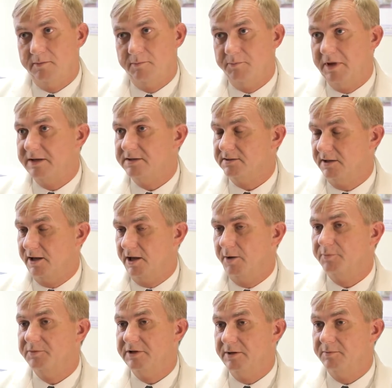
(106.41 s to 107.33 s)
basically
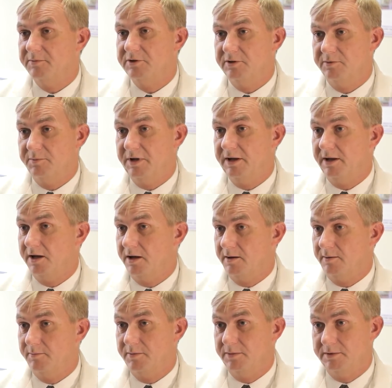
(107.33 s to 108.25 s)
helped him to
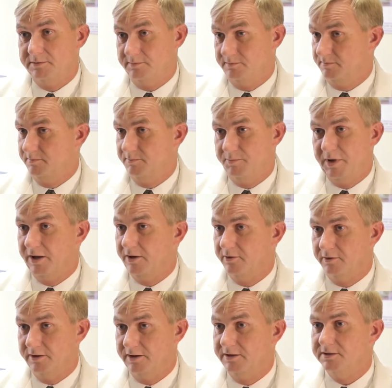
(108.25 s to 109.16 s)
become
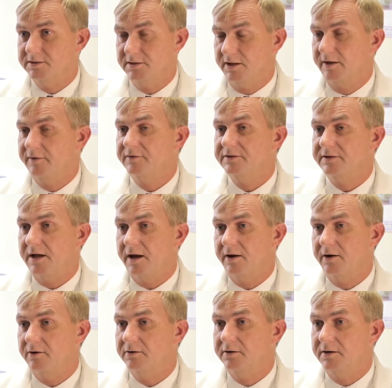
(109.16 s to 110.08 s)
better in his
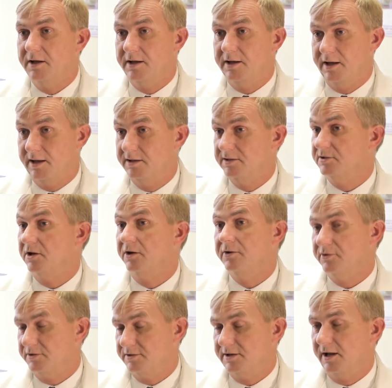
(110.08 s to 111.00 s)
lifestyle and his
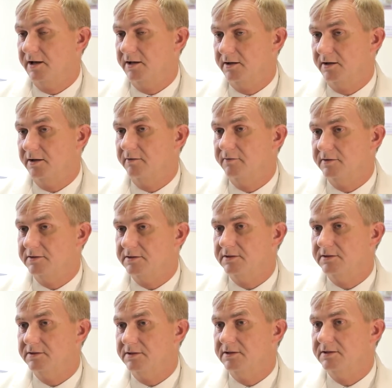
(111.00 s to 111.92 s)
understanding of his
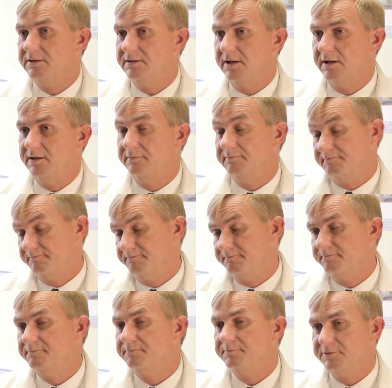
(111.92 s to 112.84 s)
disease state.
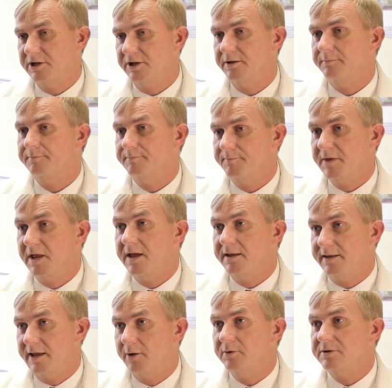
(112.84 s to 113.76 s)
So
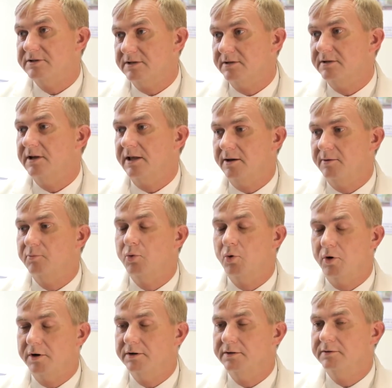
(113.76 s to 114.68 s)
that was an
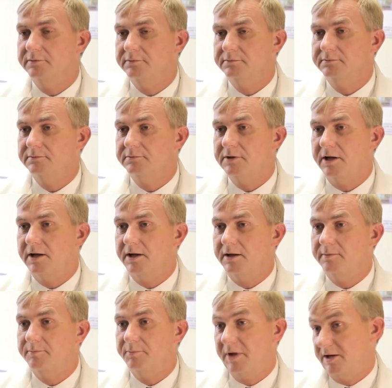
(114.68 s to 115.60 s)
important
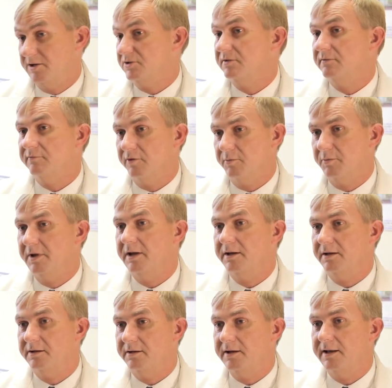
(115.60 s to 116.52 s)
patient for
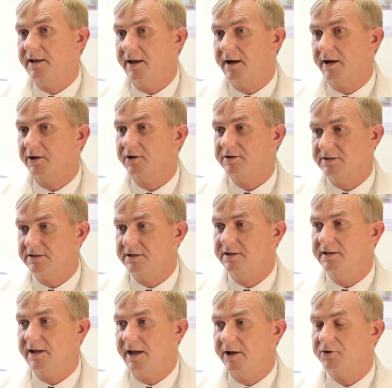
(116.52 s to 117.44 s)
me, in that I could see
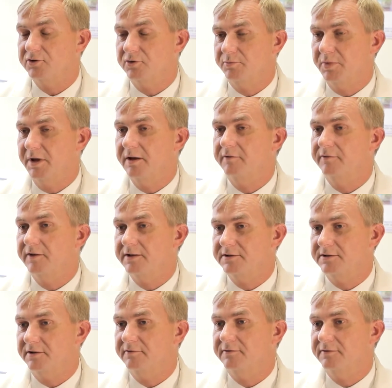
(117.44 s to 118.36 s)
the actual
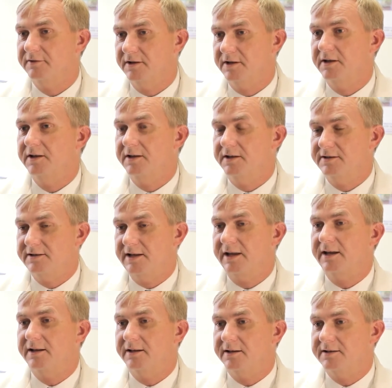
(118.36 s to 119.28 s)
benefits of
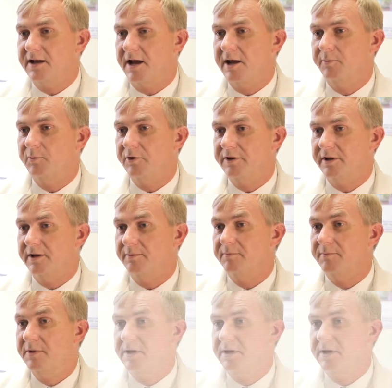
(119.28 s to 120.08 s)
taking the time with him.